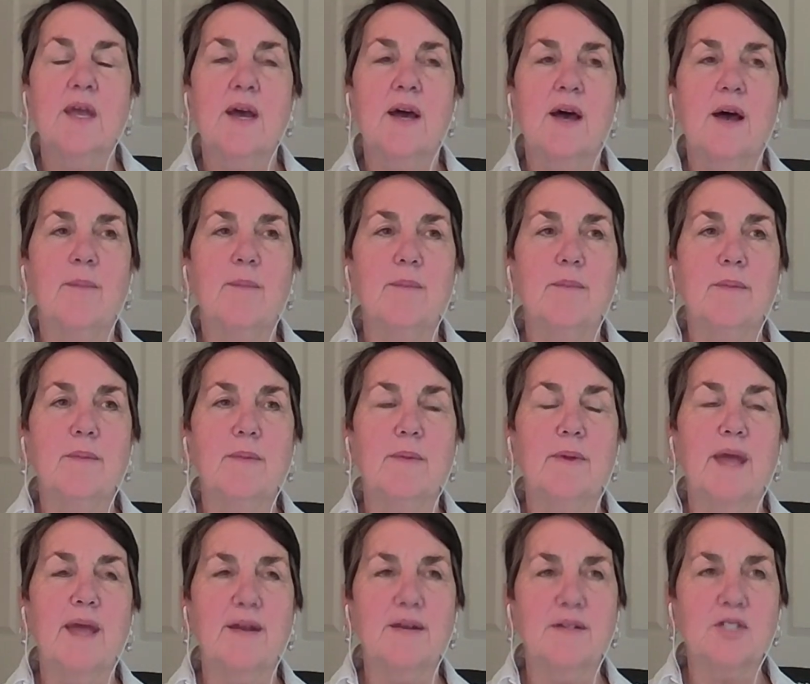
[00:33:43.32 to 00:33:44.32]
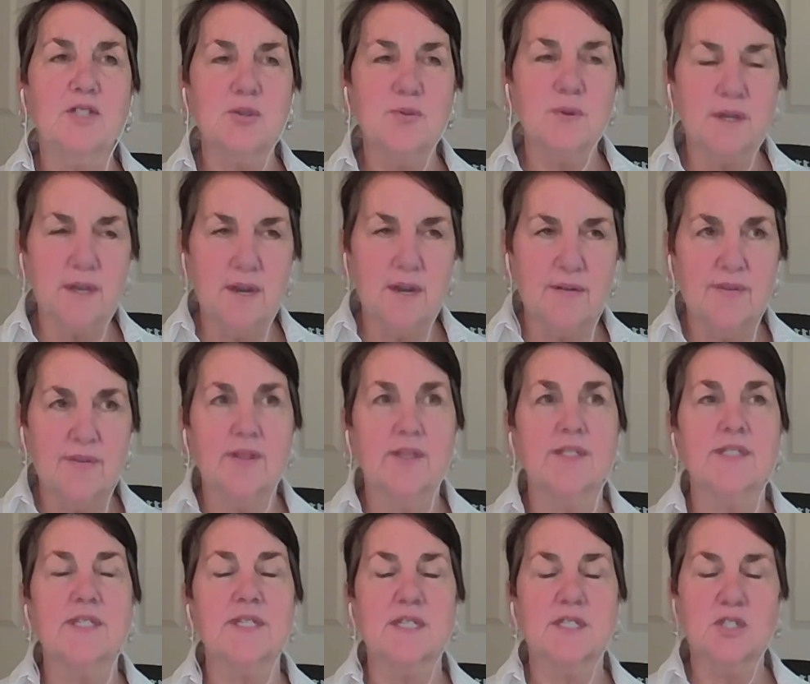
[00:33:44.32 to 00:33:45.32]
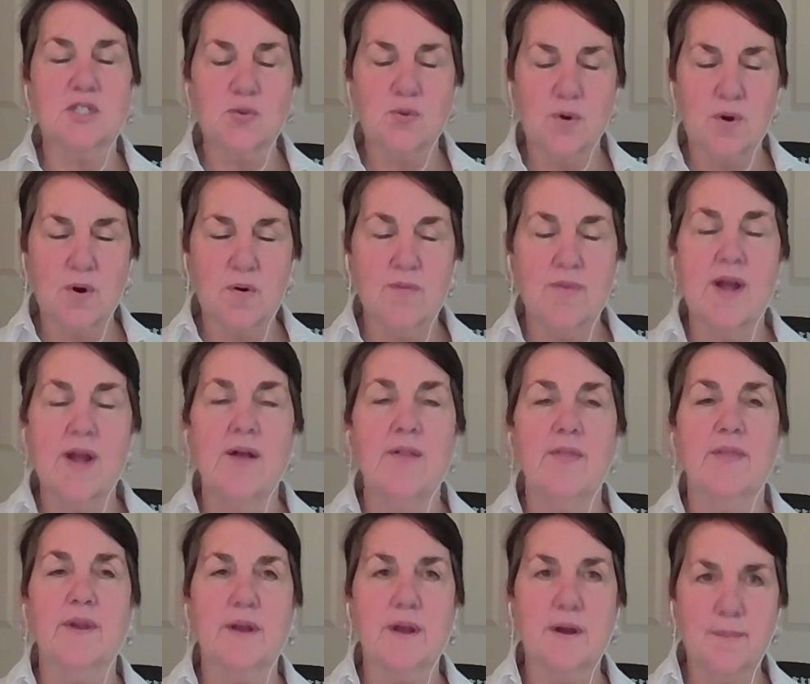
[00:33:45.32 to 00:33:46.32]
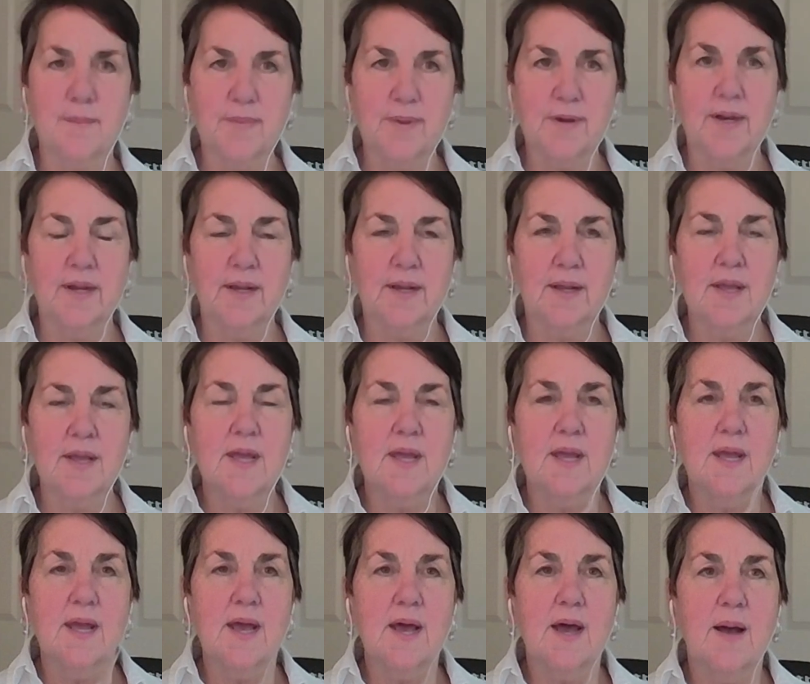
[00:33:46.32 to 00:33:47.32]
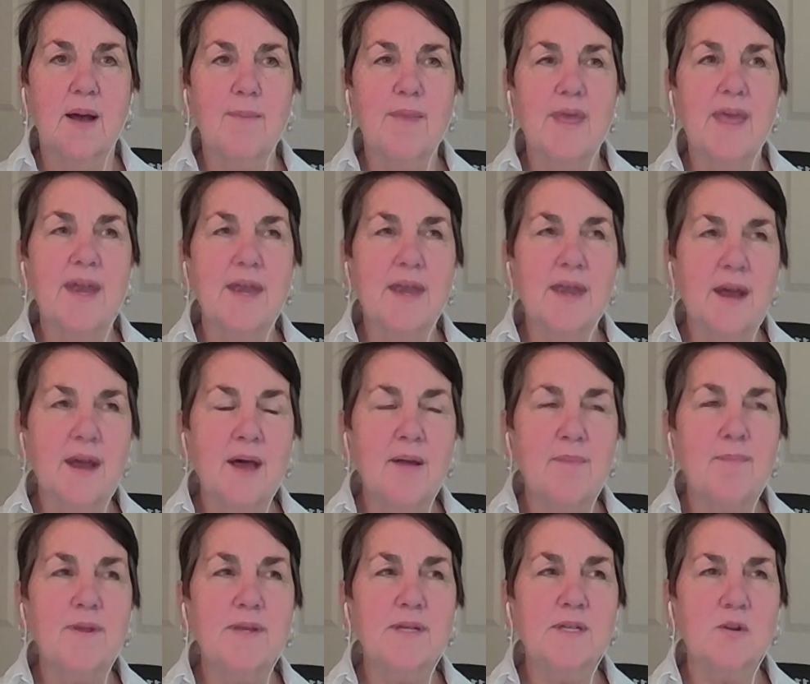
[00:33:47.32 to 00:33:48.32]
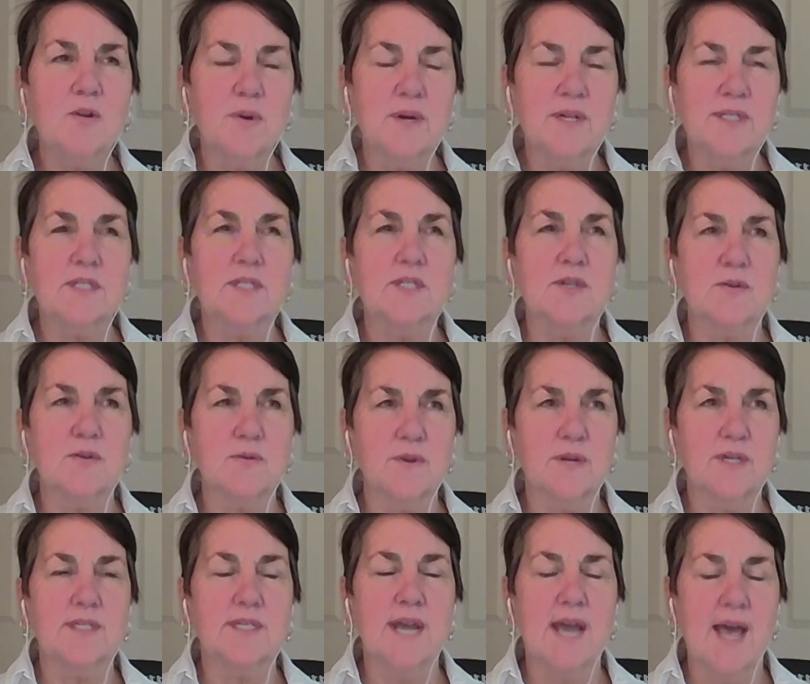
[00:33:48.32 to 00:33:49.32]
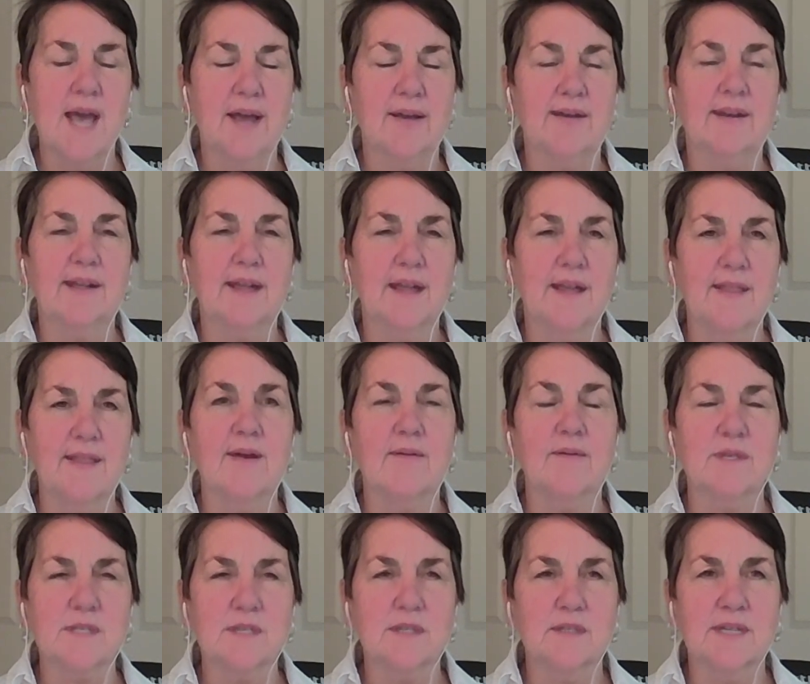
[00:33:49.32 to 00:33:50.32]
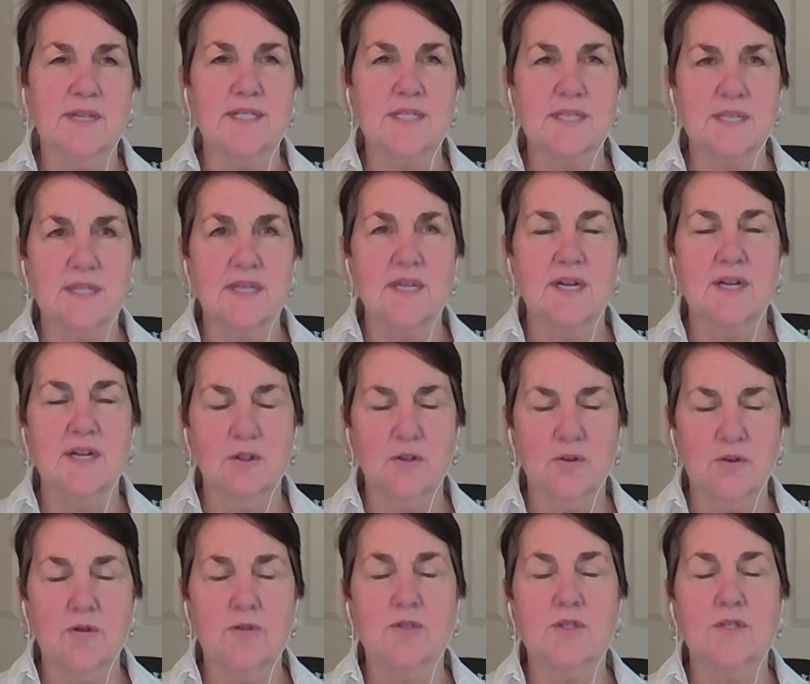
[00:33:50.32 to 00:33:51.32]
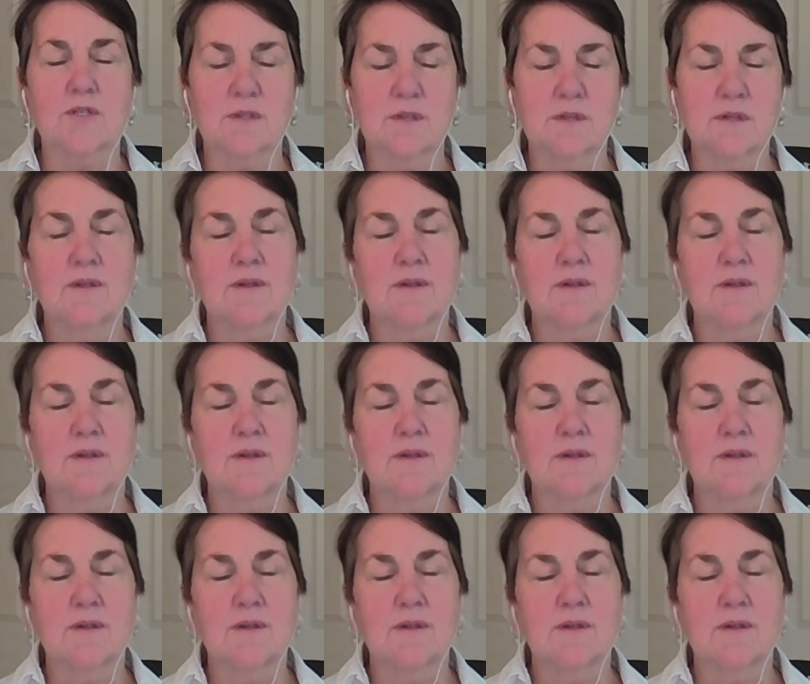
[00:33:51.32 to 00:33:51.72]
and doing kind of the listening tour around the company, and not be quite so quick to act. Again, that was a lesson that I learned.